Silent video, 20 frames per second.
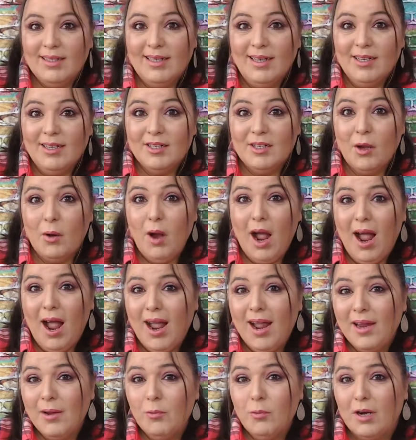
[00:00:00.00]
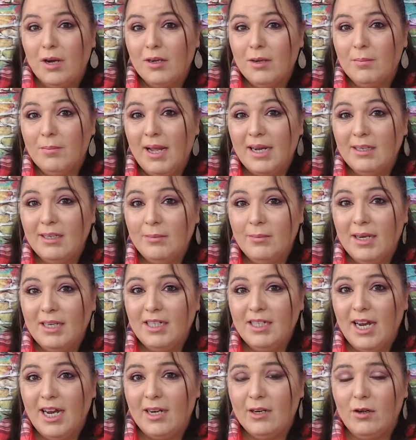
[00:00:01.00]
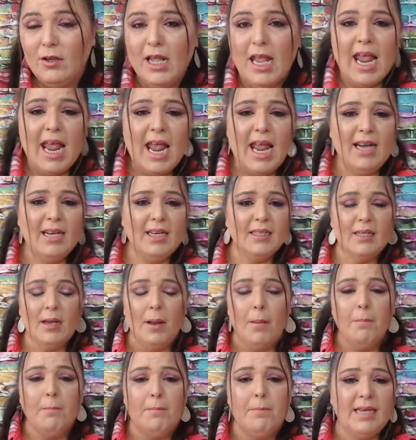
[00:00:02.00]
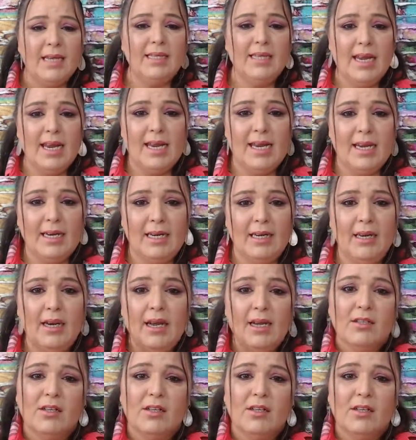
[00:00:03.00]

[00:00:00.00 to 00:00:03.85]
So hi, welcome back to my channel, and it's Monday.